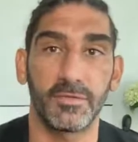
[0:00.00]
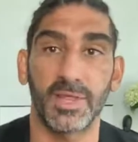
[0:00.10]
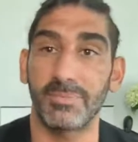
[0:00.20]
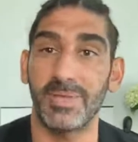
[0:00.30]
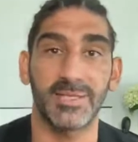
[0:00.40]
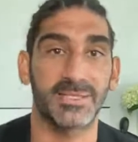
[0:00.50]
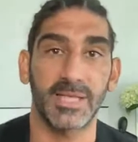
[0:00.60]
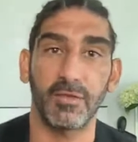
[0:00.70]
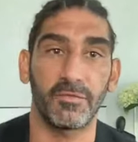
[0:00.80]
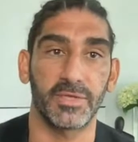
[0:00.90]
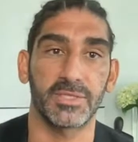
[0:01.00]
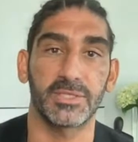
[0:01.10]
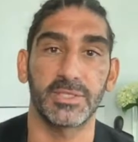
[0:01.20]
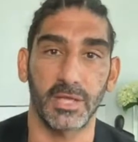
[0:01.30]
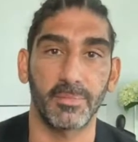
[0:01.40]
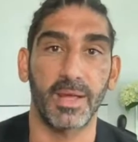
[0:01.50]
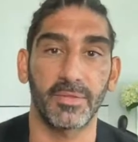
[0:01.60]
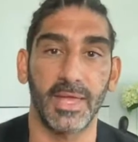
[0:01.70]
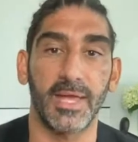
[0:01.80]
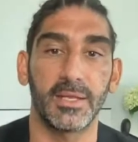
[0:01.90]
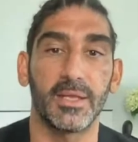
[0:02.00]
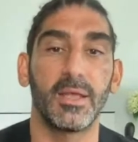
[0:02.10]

like being selfish about that,